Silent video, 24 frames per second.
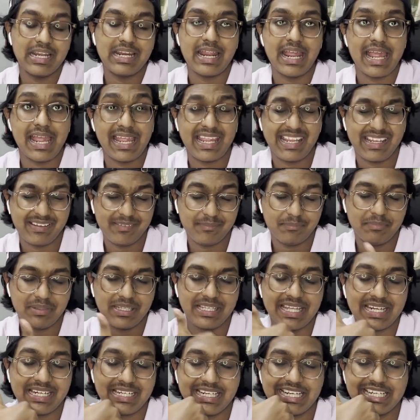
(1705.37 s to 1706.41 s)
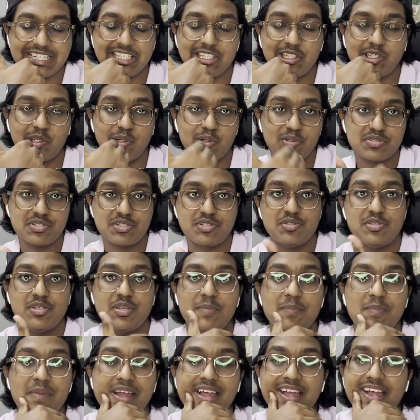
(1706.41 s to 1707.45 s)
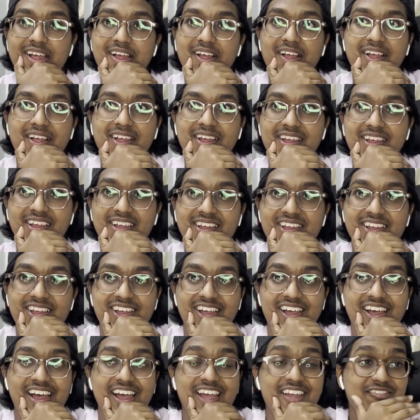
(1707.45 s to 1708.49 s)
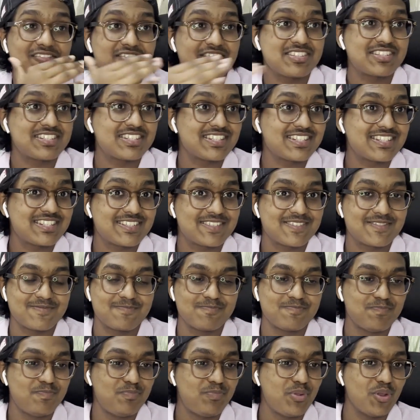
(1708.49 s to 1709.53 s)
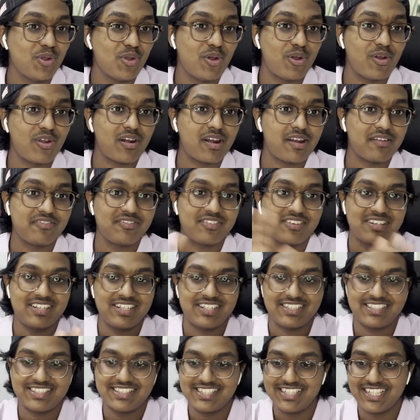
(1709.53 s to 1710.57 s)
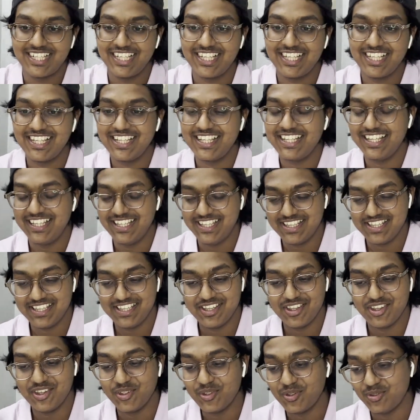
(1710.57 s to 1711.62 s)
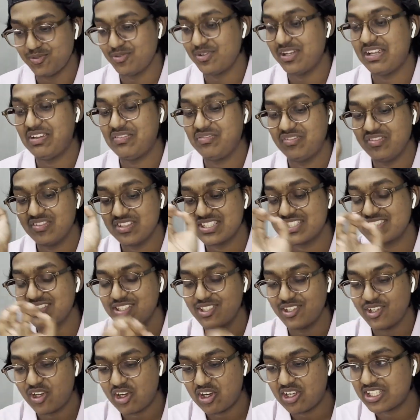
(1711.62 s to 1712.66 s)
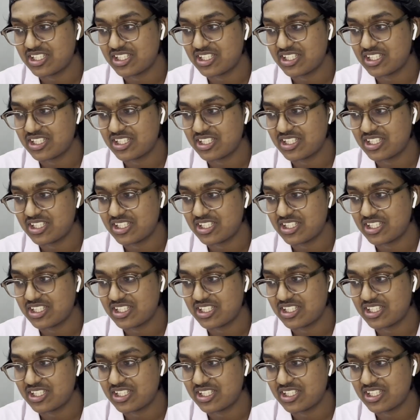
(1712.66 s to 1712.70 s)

I began getting closer to Him. I was pure after it. No, I was not.